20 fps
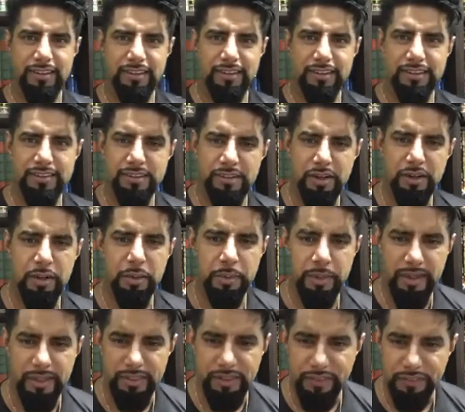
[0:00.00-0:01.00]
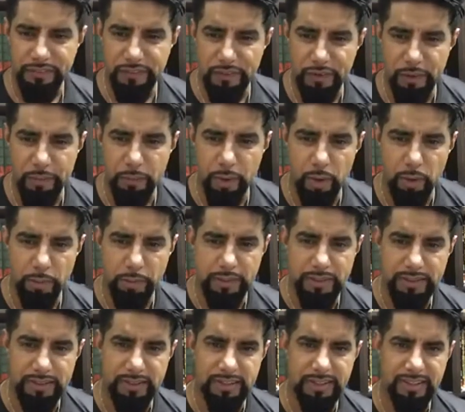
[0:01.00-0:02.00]
Sorry about that. For a
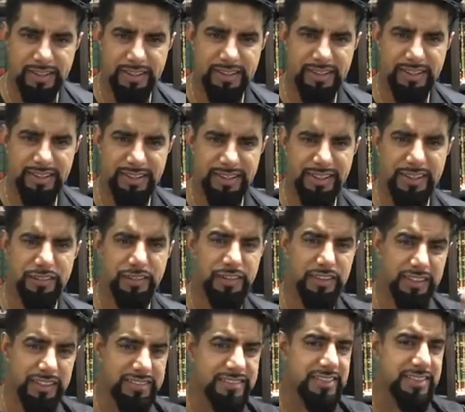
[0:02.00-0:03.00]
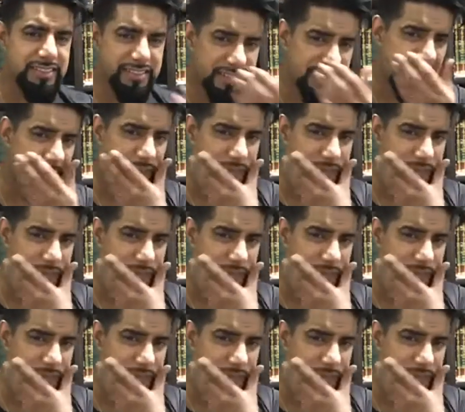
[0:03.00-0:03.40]
moment, even this internet,